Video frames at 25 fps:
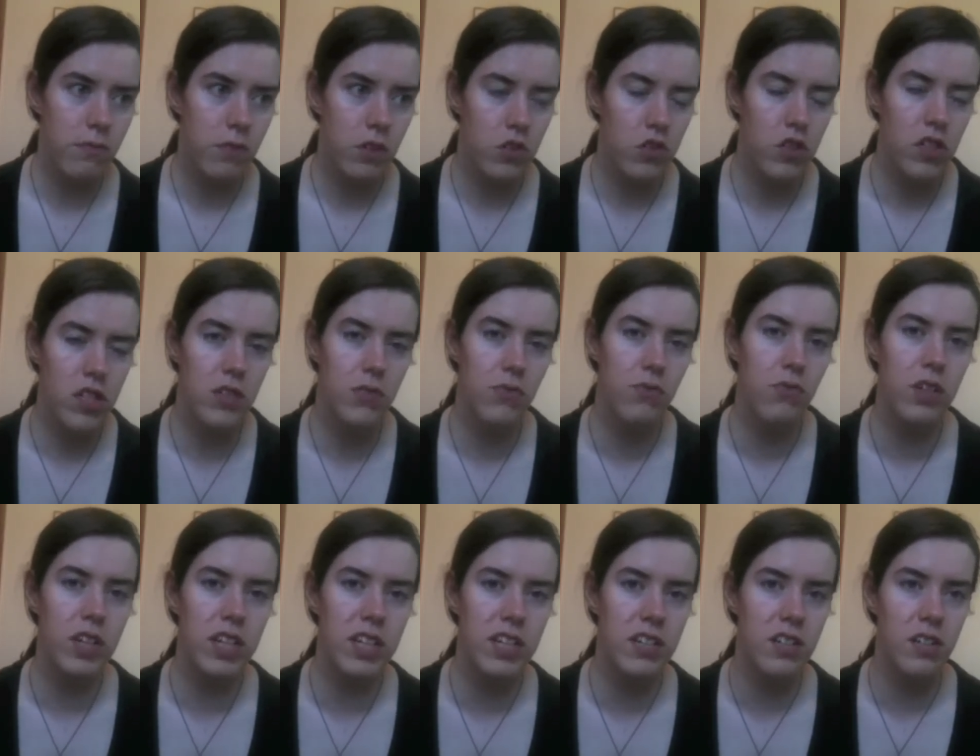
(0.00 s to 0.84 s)
she's
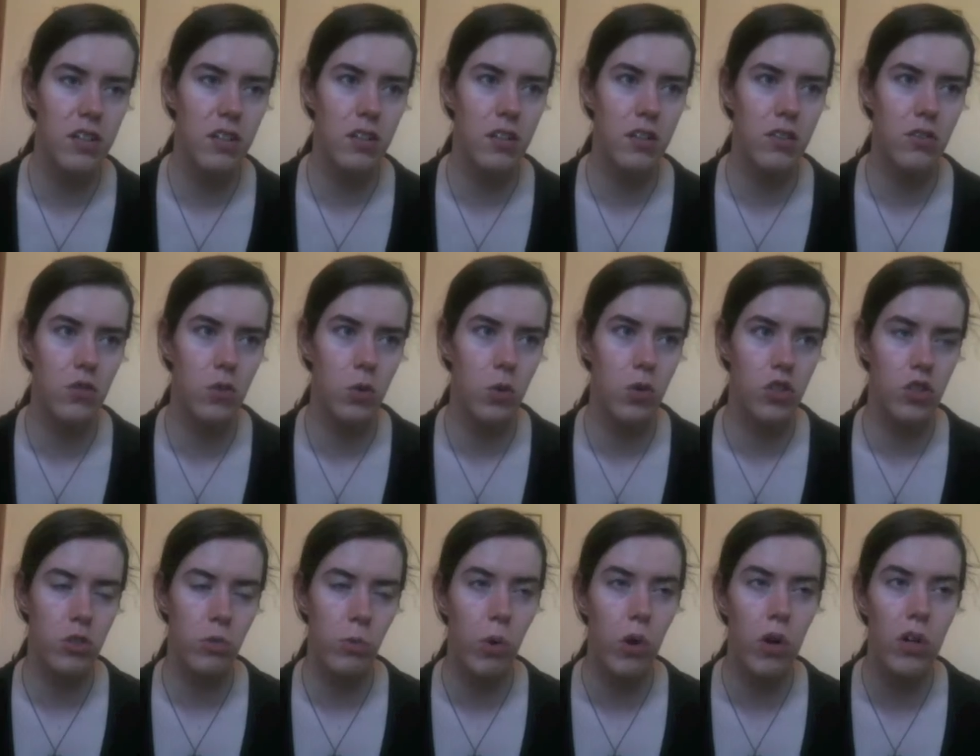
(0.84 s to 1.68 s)
free to do what
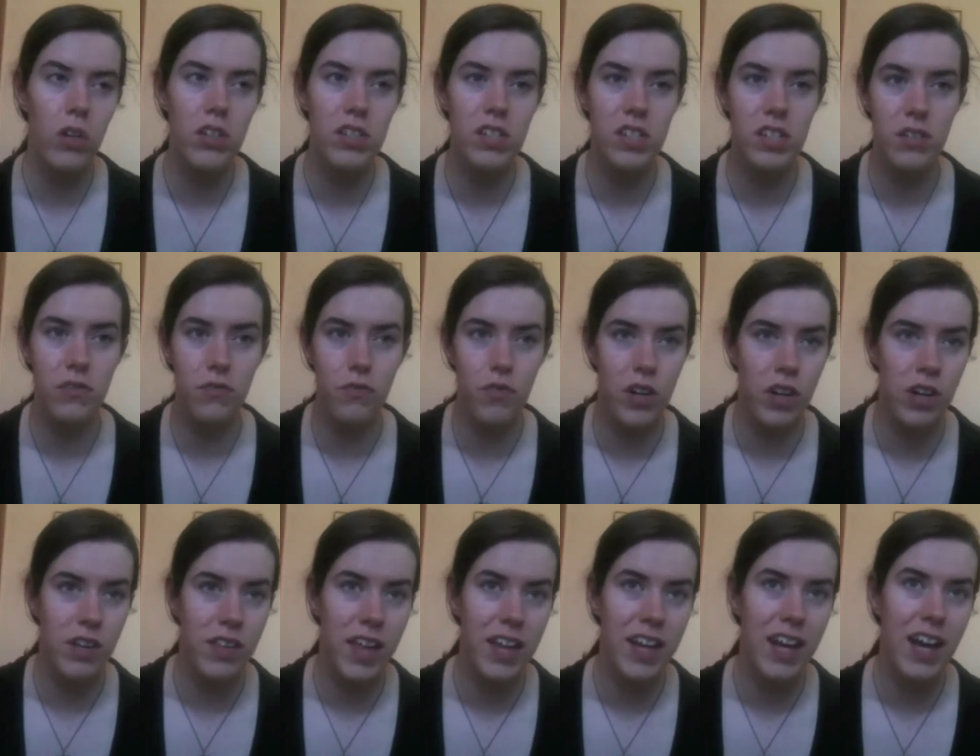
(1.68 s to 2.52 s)
she wants and to
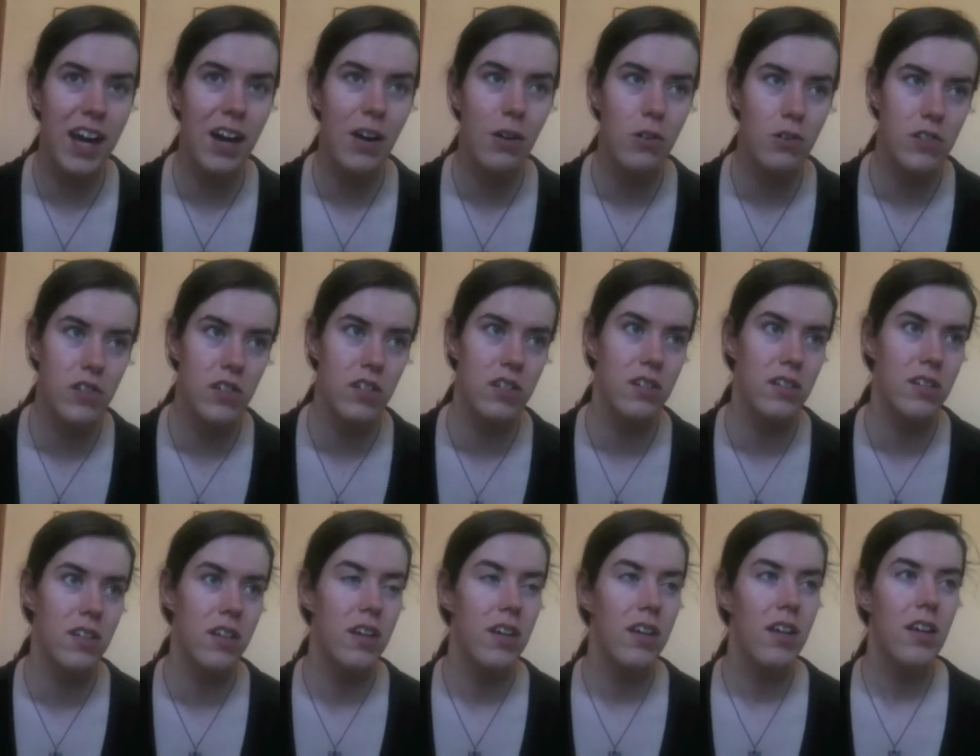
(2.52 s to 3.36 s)
figure that out
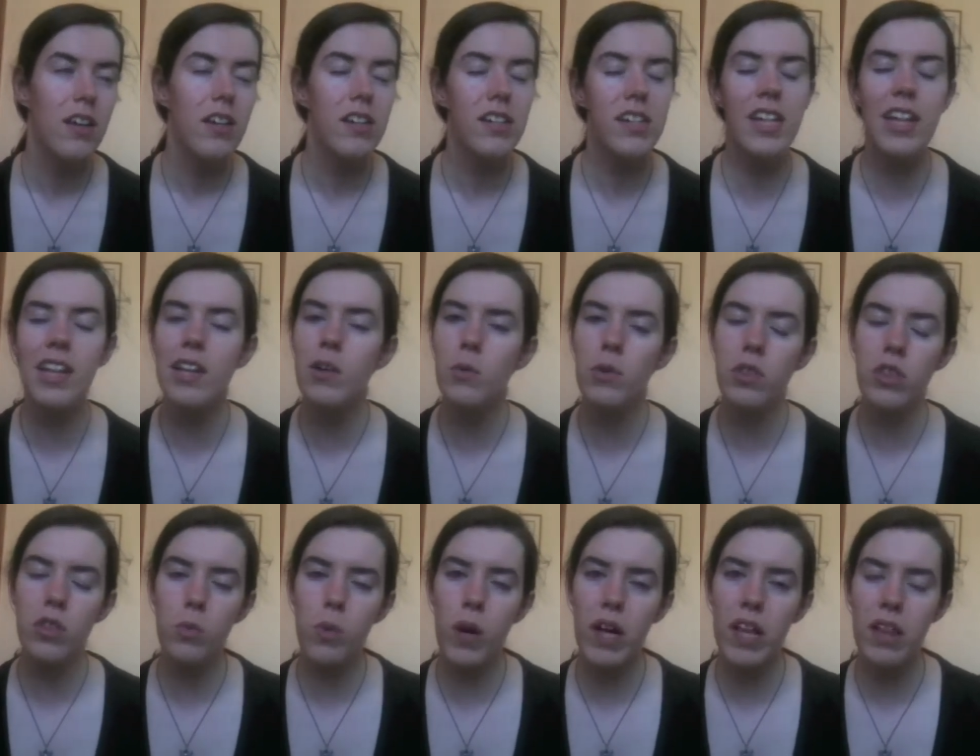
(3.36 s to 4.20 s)
and dealing
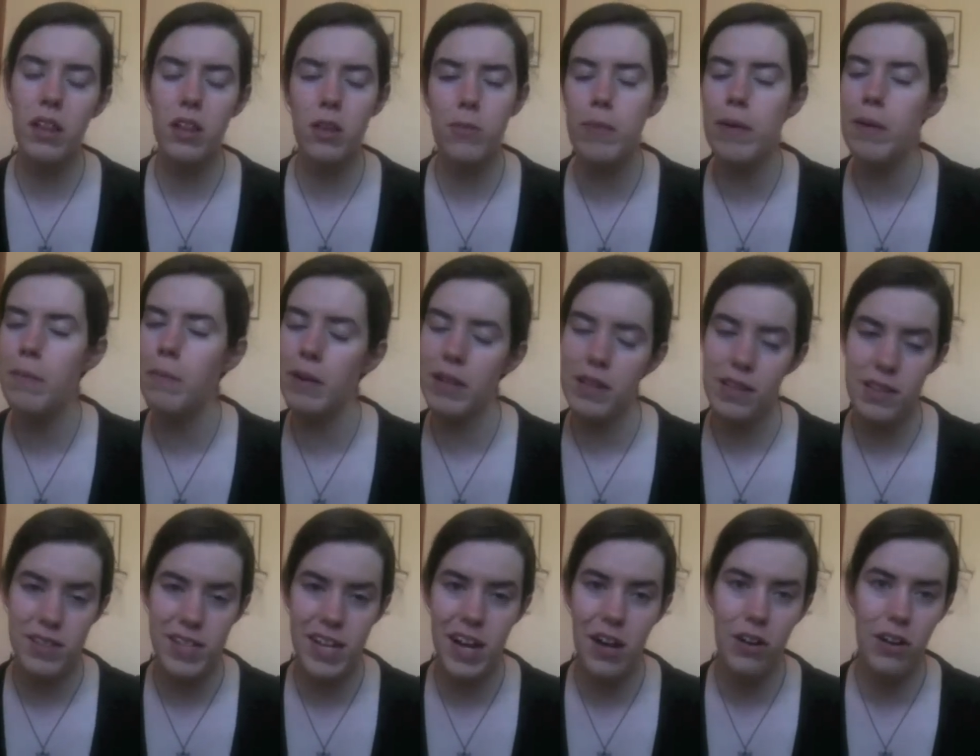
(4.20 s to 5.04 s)
with the way that the people in
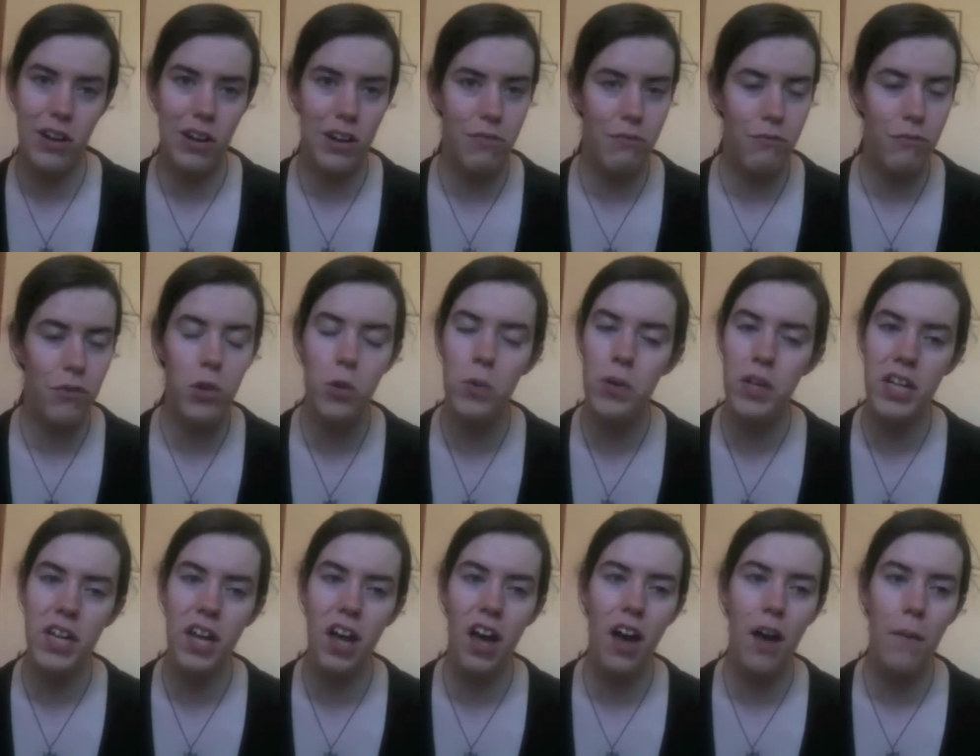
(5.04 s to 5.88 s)
the town are
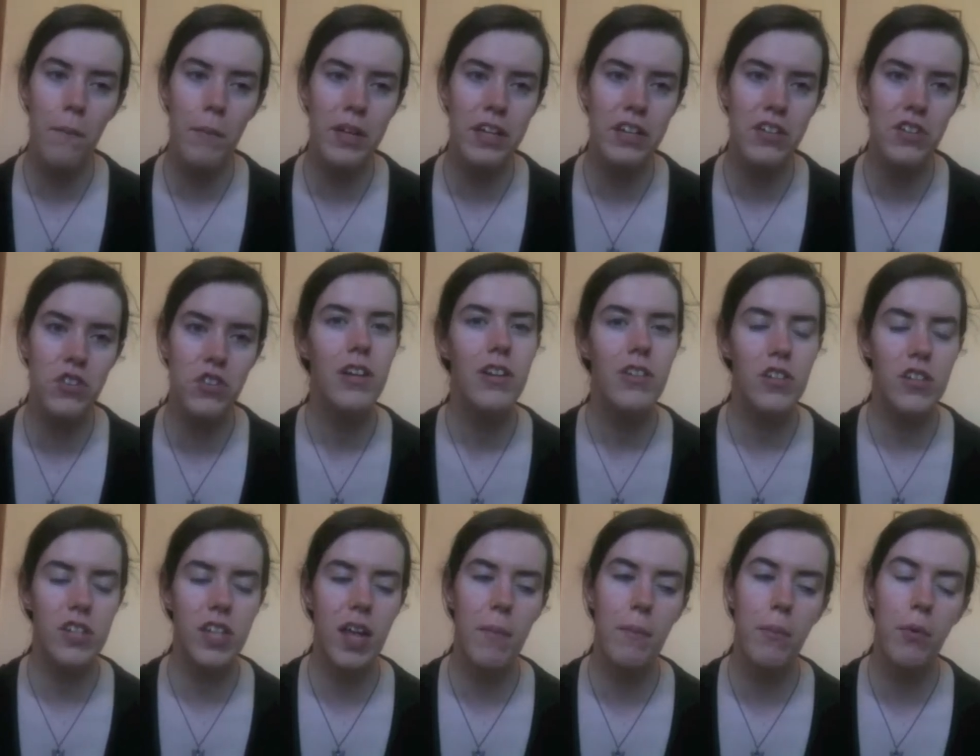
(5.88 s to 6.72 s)
viewing her because
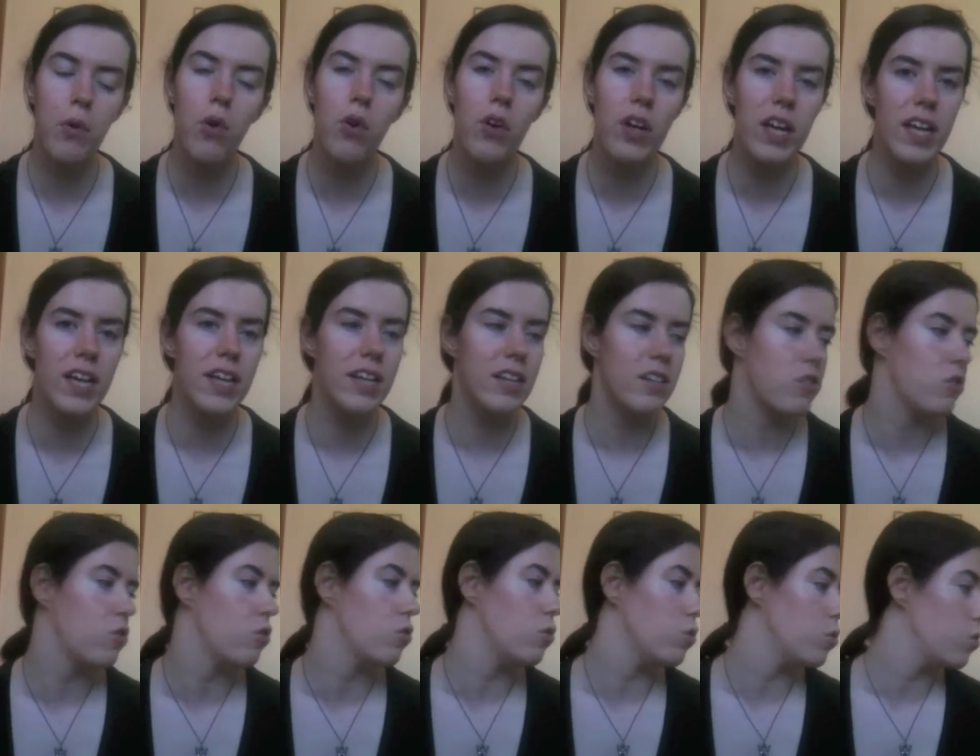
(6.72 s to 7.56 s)
she's that poor kid
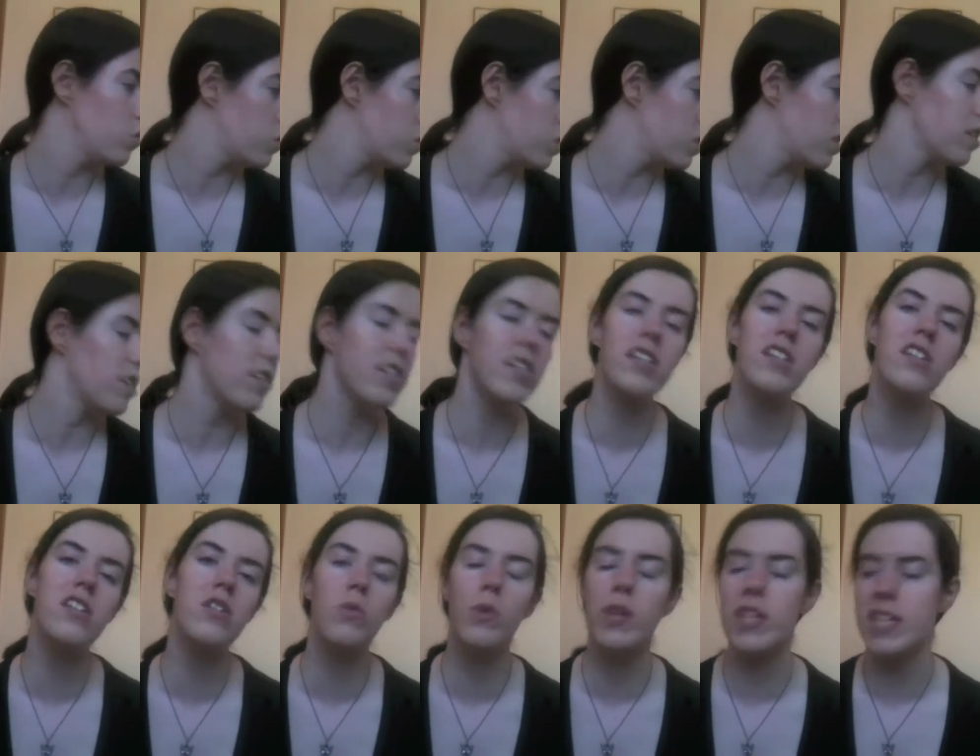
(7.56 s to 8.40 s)
whose
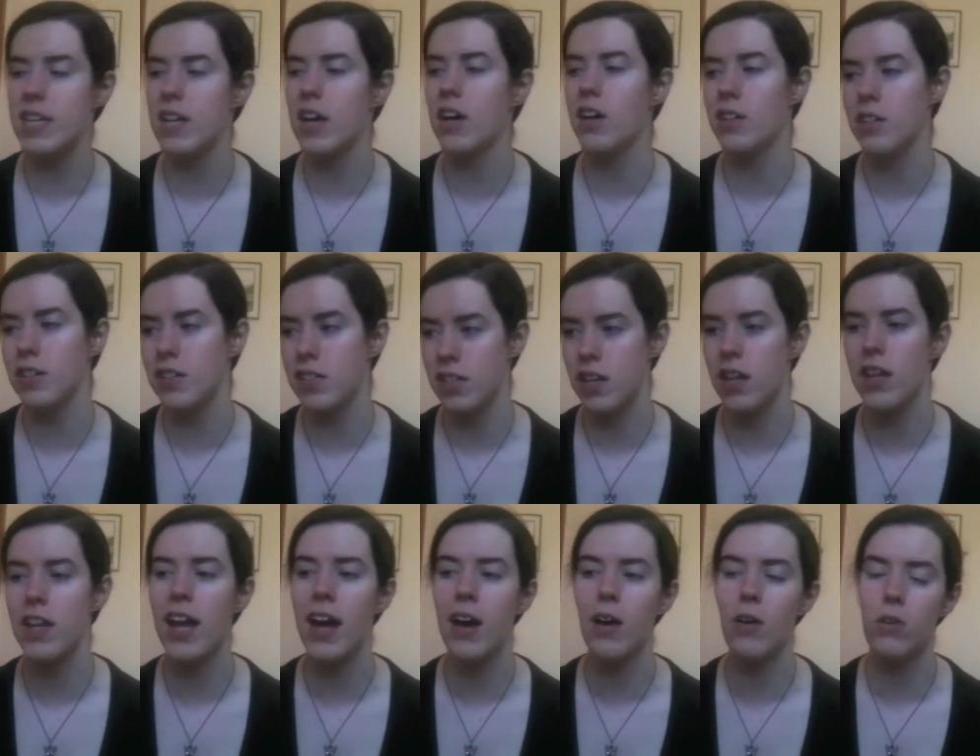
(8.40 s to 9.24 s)
sister went nuts
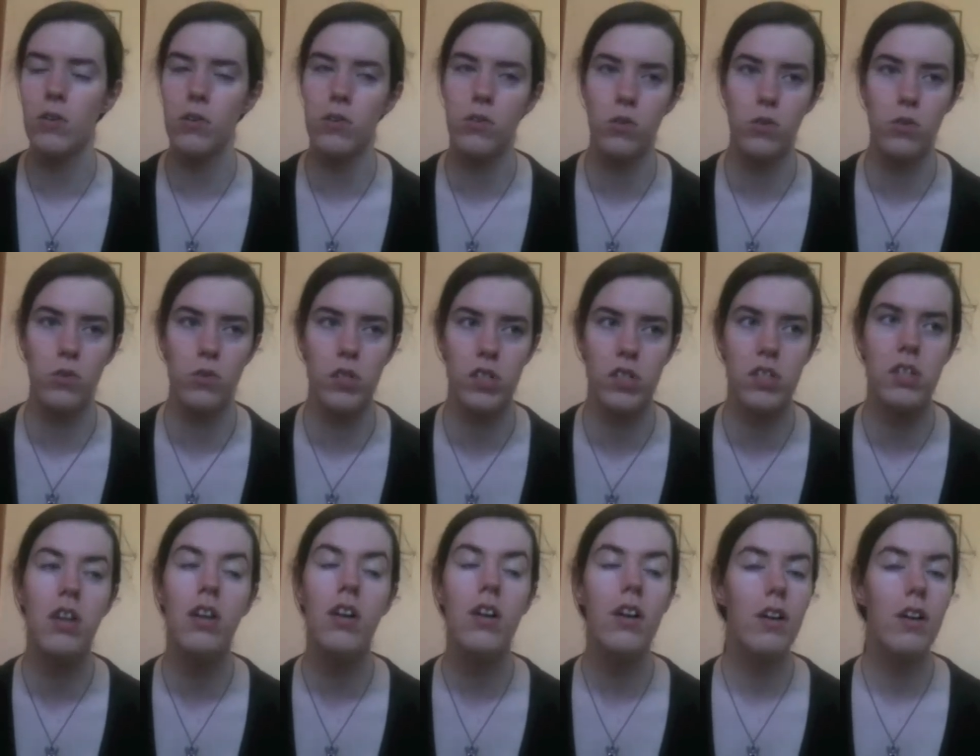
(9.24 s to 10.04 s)
and now whose